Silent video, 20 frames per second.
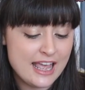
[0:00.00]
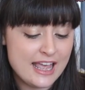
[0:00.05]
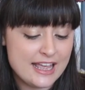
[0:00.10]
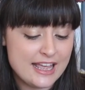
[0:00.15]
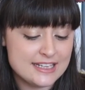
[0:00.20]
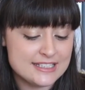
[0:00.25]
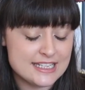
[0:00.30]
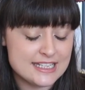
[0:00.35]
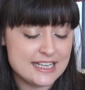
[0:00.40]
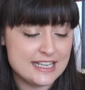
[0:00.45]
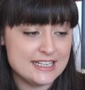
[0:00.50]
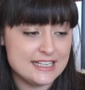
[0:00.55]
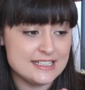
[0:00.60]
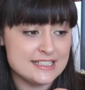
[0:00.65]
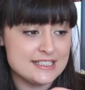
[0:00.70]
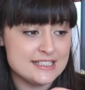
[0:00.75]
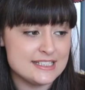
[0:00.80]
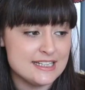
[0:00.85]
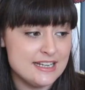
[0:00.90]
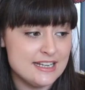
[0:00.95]
It
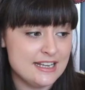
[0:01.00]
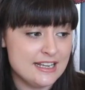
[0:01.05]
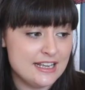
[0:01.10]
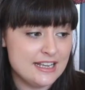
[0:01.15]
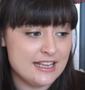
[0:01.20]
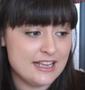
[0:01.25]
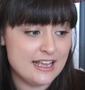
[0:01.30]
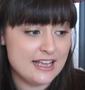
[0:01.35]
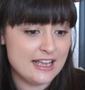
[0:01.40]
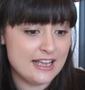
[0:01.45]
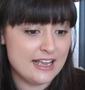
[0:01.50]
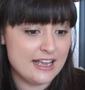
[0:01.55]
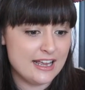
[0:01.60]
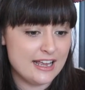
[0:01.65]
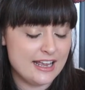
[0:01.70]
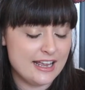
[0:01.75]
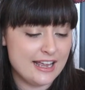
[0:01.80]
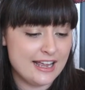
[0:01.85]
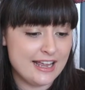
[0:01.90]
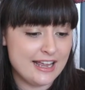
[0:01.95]
is
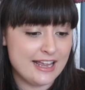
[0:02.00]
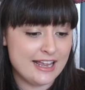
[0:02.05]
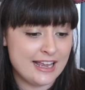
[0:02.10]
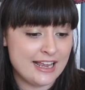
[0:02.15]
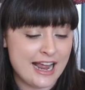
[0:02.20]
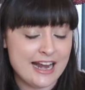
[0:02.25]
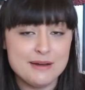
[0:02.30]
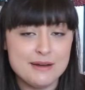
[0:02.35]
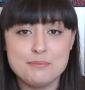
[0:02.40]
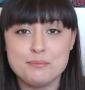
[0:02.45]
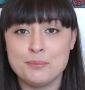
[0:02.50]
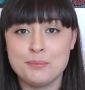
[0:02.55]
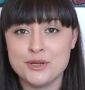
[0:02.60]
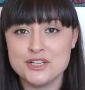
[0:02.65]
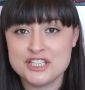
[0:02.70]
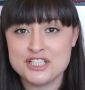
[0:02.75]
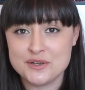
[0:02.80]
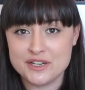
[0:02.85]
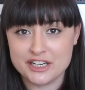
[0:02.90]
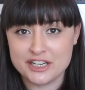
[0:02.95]
it kind of
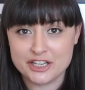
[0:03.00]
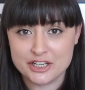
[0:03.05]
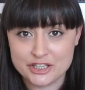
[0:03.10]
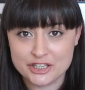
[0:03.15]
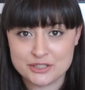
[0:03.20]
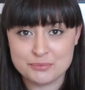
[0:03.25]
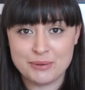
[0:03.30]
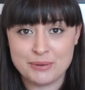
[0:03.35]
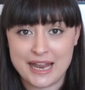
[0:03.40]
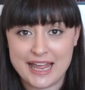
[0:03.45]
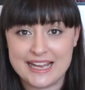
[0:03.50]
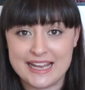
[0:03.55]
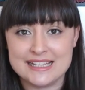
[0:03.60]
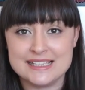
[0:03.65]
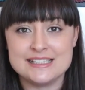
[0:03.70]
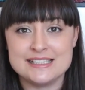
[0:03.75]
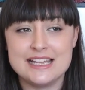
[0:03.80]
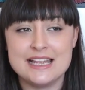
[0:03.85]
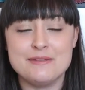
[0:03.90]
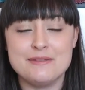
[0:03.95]
puts you in a good
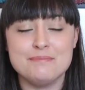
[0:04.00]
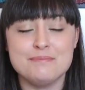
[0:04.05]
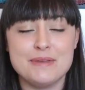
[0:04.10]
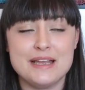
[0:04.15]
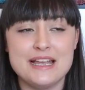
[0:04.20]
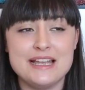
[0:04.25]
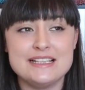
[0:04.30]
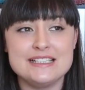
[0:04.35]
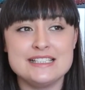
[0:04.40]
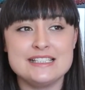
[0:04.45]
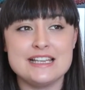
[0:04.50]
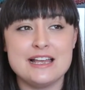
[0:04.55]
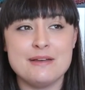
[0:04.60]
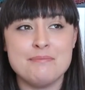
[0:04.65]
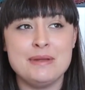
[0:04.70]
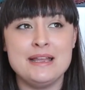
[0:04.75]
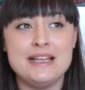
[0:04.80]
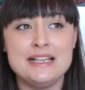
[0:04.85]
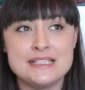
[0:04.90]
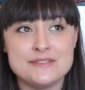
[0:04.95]
place. It, it's a
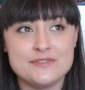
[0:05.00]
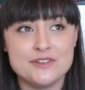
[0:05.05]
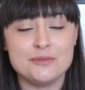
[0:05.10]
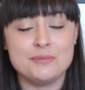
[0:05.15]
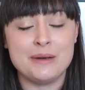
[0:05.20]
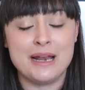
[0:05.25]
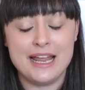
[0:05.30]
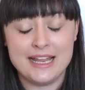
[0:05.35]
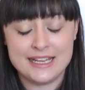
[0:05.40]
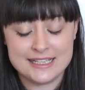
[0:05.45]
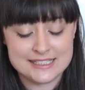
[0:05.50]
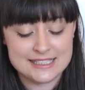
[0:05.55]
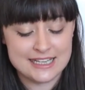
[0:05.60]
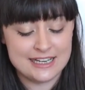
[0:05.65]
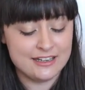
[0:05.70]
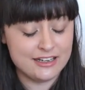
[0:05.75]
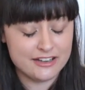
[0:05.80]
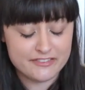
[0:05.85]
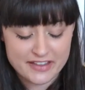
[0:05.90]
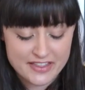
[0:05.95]
peaceful place.
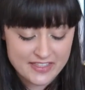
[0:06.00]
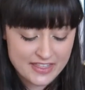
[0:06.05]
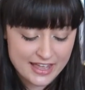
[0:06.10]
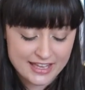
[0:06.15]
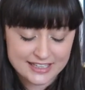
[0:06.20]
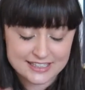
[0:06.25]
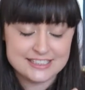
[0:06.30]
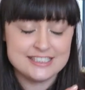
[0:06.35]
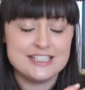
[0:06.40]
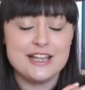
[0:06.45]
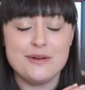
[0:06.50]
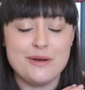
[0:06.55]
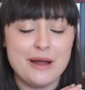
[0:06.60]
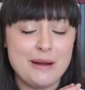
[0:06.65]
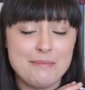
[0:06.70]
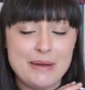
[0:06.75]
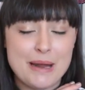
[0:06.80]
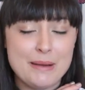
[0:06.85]
I love it there. So I'm